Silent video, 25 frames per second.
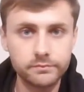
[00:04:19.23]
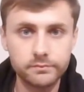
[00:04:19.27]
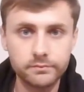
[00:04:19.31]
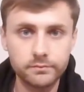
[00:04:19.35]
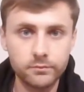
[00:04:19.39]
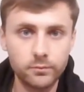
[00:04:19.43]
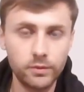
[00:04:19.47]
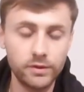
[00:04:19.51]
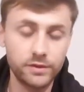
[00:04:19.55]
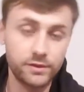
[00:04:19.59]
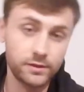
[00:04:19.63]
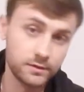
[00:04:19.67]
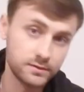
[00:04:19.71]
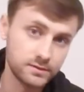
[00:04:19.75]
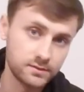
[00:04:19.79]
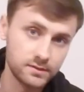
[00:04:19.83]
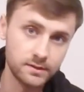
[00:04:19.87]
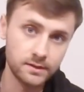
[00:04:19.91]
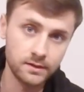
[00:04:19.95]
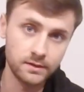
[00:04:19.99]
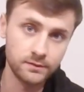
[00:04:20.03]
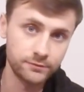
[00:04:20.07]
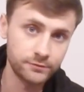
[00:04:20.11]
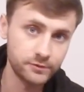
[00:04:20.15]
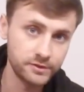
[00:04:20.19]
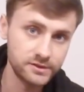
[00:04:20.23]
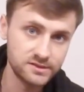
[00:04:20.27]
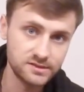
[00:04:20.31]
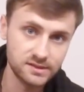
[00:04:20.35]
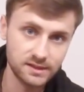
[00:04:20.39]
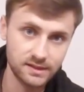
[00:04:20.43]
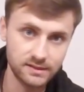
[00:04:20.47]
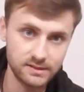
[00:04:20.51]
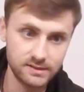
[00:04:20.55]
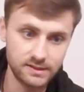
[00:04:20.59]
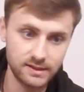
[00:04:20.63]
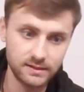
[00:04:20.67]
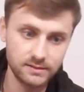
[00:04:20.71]
with a free
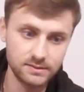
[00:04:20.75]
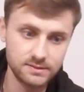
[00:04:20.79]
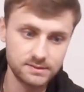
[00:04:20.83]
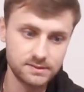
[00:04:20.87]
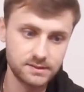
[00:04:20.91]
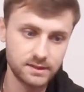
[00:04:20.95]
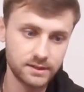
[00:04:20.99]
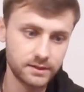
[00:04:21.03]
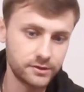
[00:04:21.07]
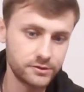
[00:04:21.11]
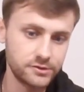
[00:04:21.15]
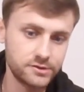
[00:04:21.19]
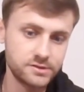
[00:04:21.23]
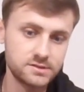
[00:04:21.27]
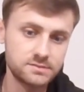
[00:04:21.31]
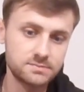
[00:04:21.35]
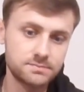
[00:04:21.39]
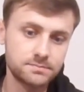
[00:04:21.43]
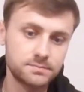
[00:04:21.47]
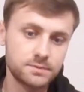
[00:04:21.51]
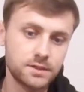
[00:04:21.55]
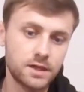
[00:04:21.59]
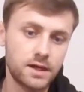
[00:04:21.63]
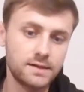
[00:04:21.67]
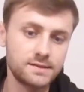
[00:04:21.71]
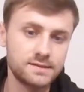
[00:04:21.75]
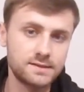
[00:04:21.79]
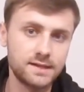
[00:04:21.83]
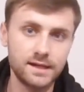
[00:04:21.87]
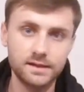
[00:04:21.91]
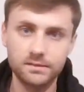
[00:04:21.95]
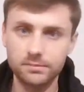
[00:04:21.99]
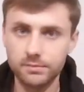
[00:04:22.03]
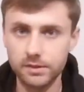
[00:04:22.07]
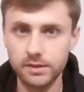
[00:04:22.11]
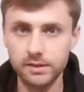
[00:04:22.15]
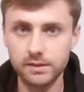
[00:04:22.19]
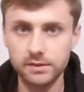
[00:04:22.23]
Slightly Daily sticker. Just contact
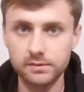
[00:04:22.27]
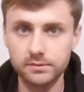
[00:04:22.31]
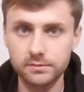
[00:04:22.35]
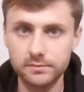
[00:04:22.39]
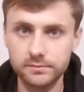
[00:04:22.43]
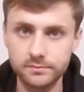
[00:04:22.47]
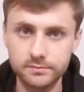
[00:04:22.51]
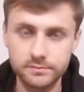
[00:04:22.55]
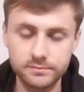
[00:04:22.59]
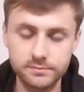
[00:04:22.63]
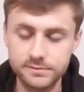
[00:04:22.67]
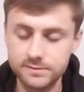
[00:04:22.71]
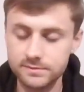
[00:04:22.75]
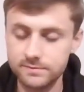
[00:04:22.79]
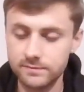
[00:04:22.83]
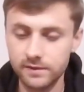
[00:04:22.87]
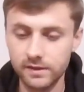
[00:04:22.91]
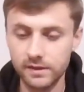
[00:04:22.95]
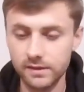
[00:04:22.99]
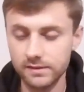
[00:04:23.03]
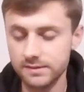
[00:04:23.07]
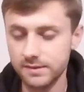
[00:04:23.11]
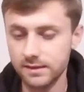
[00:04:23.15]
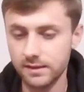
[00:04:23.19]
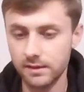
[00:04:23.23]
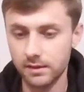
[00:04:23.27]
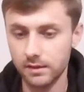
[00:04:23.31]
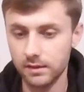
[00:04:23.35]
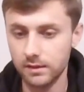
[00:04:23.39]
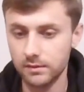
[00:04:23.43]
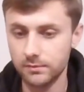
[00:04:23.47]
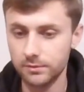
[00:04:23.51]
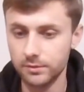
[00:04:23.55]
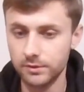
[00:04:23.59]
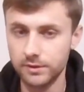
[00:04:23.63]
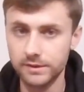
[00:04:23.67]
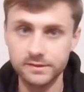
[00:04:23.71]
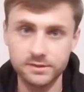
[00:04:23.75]
me and via DM
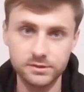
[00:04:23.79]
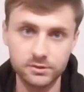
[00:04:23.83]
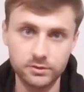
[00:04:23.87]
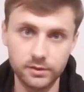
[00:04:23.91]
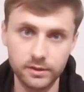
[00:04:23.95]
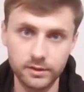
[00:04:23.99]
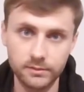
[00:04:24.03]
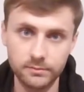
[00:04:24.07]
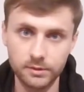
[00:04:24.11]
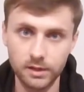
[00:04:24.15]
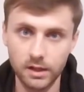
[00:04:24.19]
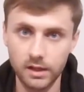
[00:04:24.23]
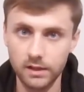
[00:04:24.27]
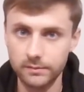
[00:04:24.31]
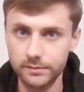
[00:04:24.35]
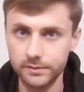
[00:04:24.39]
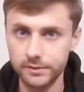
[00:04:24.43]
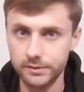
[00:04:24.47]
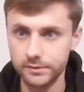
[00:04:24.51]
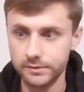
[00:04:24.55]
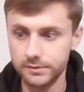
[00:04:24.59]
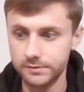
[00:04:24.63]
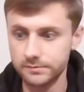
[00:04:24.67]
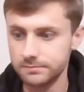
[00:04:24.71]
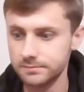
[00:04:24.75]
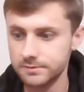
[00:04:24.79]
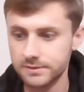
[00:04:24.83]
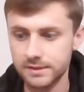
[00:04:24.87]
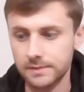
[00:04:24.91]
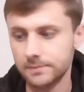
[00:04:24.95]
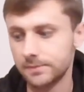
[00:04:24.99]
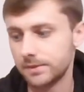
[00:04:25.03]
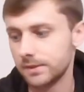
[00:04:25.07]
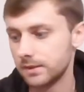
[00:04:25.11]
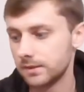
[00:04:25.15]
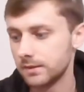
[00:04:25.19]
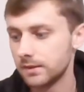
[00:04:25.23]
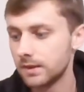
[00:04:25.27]
or Instagram comment or
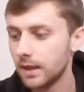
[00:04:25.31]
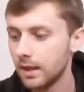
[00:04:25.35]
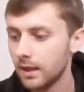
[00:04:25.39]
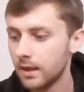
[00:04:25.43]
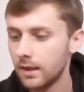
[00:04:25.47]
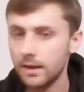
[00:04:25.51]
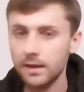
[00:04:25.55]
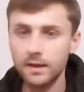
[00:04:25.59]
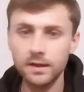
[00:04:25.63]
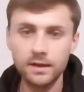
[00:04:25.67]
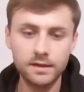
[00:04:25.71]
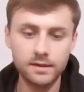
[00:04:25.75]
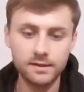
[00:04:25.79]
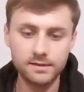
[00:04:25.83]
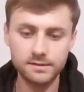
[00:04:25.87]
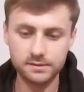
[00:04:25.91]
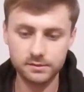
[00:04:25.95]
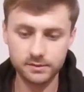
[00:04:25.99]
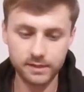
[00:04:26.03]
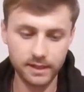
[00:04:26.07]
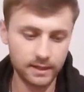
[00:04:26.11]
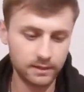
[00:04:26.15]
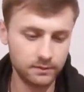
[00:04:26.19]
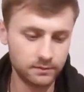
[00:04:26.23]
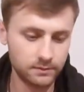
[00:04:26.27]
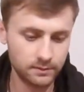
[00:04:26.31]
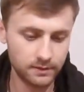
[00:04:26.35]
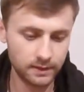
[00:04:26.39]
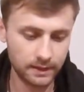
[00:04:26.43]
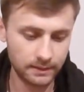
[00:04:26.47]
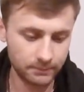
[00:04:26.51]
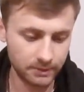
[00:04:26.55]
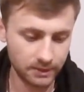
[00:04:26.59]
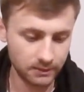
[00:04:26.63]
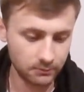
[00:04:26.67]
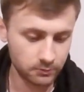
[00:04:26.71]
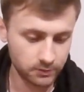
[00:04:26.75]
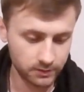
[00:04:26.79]
something. So yeah, I
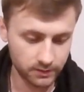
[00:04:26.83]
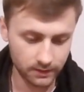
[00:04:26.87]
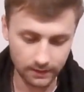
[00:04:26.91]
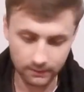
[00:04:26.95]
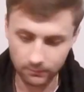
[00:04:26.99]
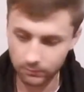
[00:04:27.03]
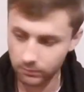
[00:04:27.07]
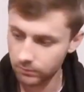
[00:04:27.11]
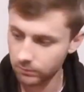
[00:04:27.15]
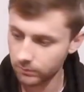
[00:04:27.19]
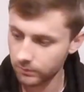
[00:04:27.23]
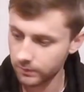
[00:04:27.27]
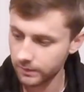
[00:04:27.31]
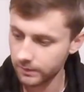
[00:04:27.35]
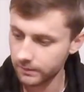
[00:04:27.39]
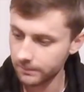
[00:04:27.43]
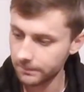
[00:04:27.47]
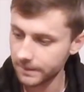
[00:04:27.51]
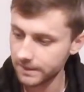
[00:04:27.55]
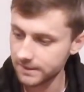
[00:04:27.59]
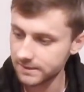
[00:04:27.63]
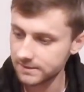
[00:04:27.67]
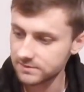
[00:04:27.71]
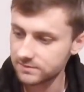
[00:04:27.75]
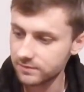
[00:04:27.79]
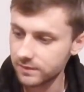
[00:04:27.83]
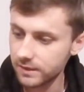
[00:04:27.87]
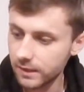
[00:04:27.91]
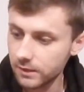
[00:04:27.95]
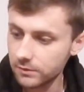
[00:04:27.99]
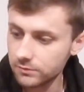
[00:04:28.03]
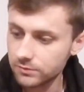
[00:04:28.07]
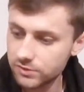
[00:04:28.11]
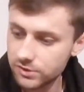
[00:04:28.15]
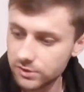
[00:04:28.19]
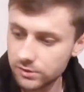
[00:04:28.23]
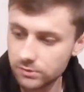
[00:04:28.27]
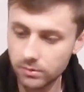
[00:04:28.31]
don't want to make this video
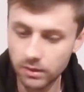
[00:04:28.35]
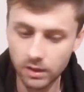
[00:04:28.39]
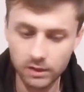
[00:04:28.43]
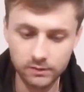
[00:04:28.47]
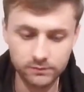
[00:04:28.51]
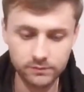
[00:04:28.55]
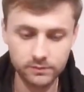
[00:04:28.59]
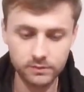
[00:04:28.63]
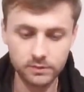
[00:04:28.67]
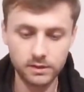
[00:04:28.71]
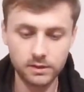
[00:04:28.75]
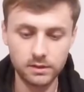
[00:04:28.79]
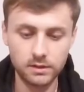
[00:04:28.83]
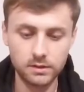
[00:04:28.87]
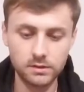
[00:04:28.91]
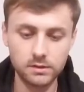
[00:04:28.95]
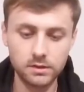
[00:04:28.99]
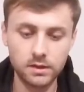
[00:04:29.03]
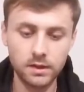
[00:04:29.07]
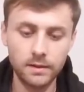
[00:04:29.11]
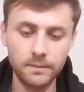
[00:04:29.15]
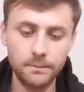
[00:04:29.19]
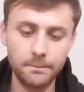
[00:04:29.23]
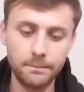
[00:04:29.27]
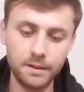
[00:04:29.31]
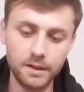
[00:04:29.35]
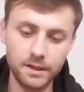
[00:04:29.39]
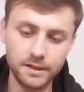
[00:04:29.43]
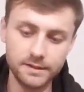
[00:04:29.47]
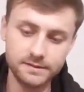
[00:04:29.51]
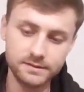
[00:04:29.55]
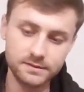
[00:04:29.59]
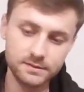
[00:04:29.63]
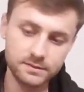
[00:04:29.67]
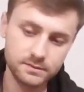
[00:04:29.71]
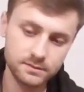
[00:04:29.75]
too awful long, but